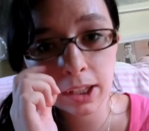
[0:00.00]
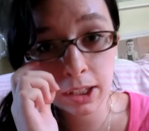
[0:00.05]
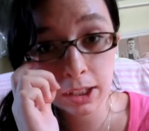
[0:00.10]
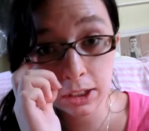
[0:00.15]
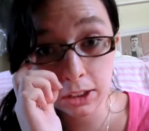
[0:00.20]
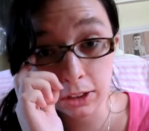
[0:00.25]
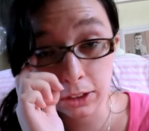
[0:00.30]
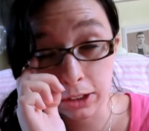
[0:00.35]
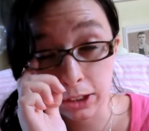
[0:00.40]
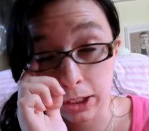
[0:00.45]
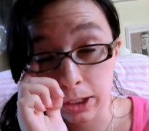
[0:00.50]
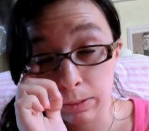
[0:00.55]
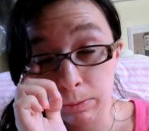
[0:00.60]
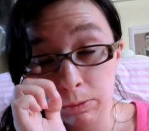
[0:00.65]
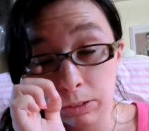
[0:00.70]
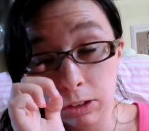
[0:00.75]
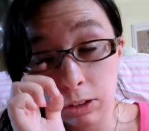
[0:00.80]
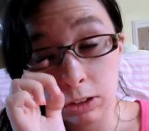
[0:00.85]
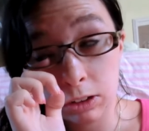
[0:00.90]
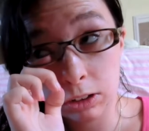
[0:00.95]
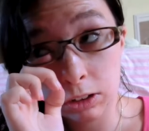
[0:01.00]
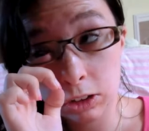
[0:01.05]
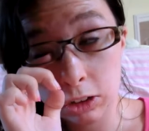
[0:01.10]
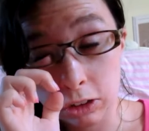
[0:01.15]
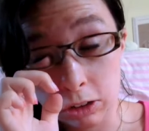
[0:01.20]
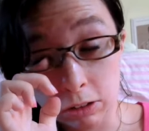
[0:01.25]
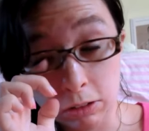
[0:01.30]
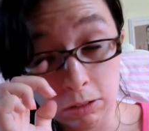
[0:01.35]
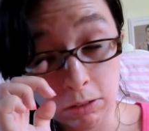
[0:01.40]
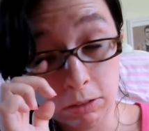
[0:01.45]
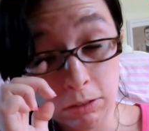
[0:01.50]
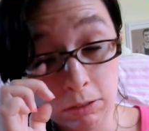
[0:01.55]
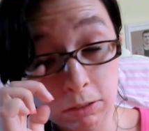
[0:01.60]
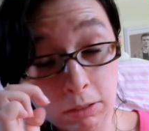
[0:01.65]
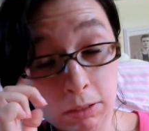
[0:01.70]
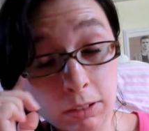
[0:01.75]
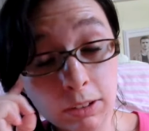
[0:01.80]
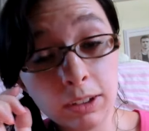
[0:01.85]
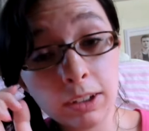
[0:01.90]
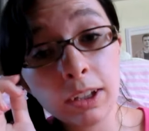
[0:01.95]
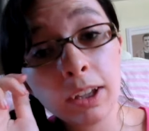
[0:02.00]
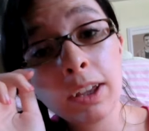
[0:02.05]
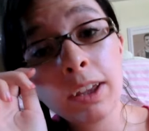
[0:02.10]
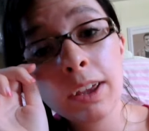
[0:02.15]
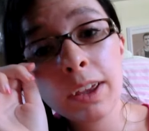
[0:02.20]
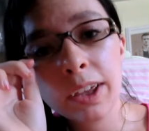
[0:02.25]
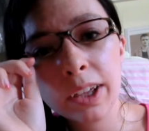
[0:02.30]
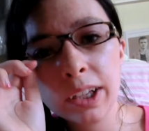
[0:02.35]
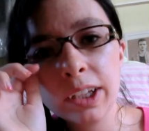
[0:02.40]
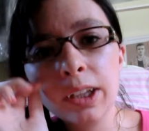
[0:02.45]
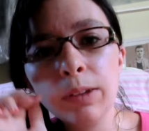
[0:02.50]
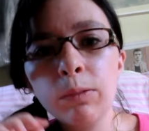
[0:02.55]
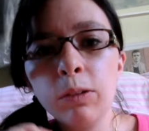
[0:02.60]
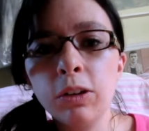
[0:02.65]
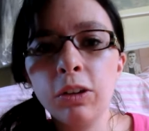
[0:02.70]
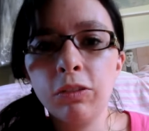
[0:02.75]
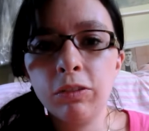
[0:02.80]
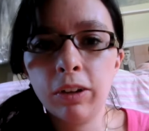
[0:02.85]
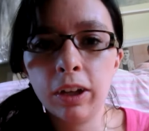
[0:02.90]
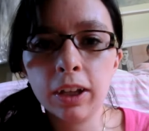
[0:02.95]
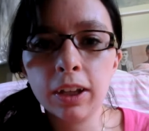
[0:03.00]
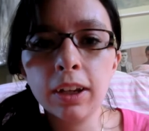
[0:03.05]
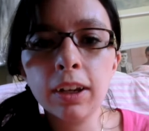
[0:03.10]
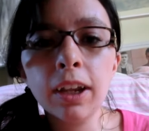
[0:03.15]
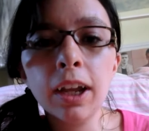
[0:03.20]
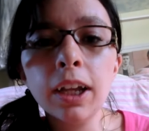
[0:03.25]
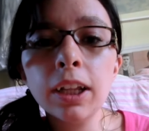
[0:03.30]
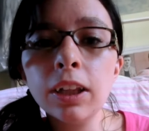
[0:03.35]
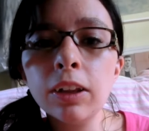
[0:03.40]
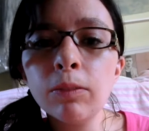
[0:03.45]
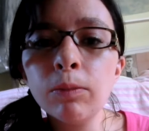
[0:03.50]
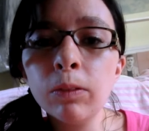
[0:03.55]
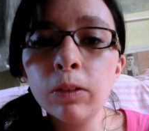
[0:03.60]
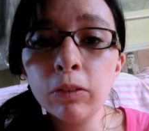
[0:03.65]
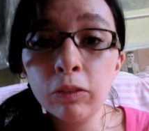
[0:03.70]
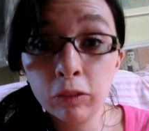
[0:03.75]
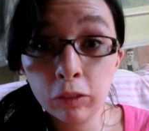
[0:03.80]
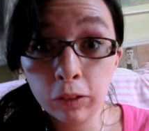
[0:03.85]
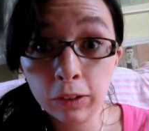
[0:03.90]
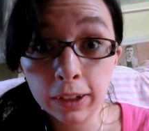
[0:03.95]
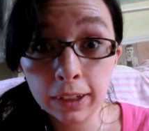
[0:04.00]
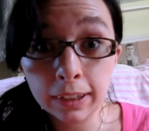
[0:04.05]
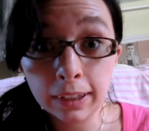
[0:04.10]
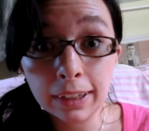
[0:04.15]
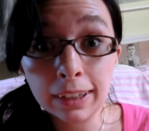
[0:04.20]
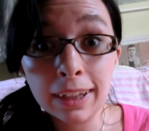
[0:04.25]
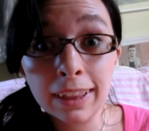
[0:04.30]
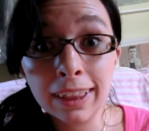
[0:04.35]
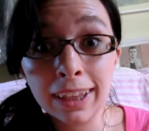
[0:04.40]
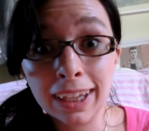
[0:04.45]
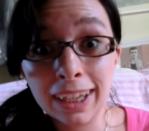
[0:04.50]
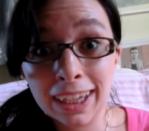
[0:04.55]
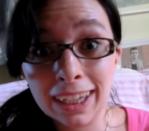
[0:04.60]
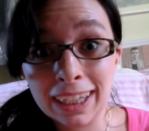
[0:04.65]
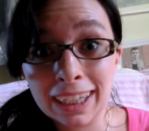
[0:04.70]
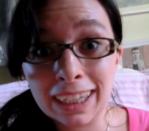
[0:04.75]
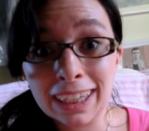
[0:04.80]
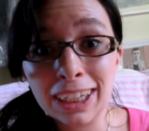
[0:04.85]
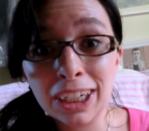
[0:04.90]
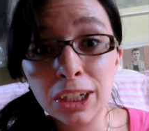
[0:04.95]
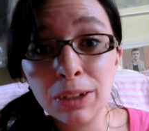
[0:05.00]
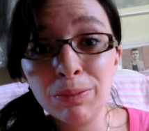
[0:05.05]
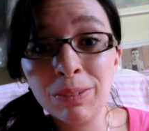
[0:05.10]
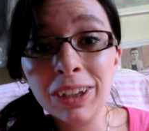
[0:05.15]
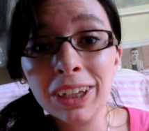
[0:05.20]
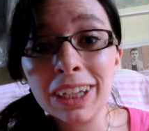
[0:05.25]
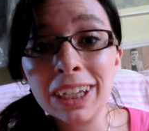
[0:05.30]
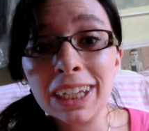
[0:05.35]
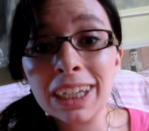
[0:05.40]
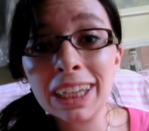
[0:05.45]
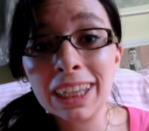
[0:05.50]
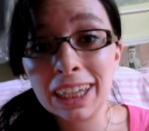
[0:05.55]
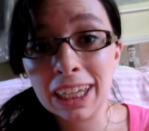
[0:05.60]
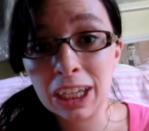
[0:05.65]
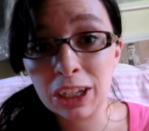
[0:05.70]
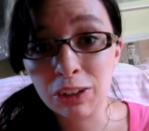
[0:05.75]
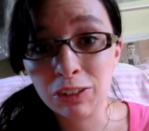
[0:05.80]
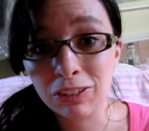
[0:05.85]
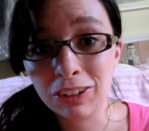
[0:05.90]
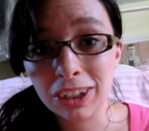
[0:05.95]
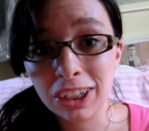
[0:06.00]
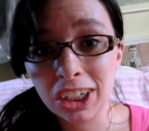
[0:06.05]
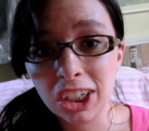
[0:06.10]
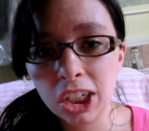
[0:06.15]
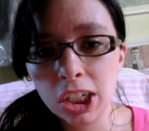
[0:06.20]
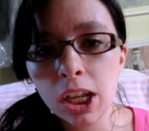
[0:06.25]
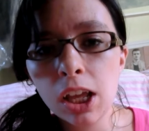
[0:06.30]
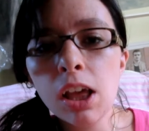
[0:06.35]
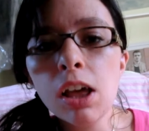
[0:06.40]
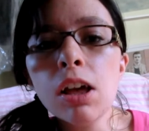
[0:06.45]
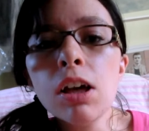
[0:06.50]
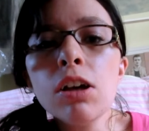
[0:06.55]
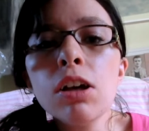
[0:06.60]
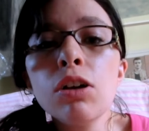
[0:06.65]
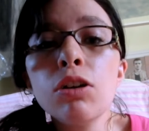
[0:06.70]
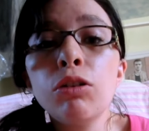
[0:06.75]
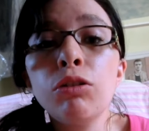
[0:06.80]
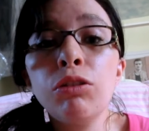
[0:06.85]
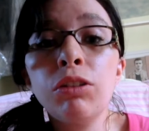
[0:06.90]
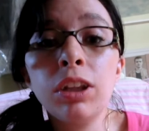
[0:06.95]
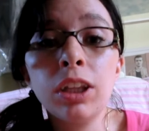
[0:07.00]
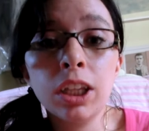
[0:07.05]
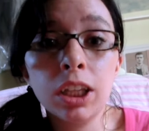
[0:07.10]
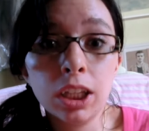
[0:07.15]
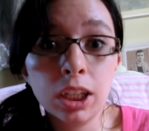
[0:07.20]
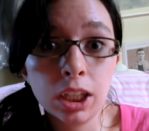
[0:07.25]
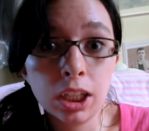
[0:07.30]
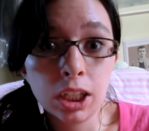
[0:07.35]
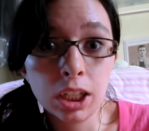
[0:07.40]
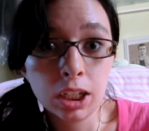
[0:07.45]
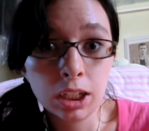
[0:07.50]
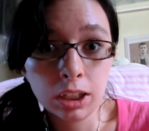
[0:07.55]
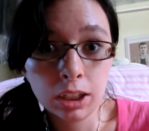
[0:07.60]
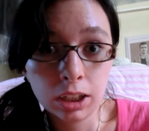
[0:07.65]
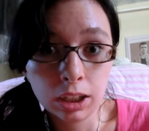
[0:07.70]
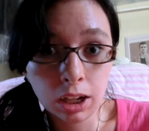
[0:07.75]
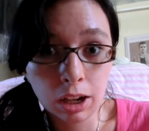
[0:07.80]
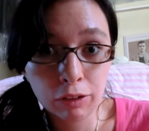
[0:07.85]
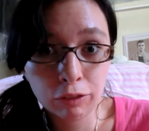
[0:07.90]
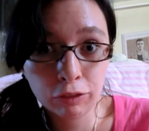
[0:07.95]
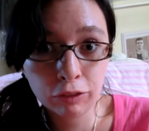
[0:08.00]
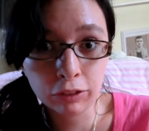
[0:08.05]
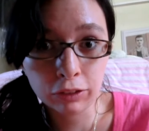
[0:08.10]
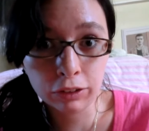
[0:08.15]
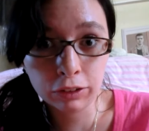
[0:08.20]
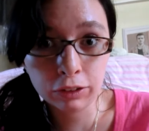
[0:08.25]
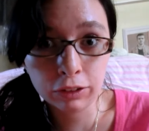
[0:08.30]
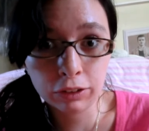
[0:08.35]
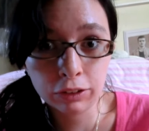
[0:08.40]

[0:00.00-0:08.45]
James Earl Jones. His most recognizable voice in the English-speaking language. Suffers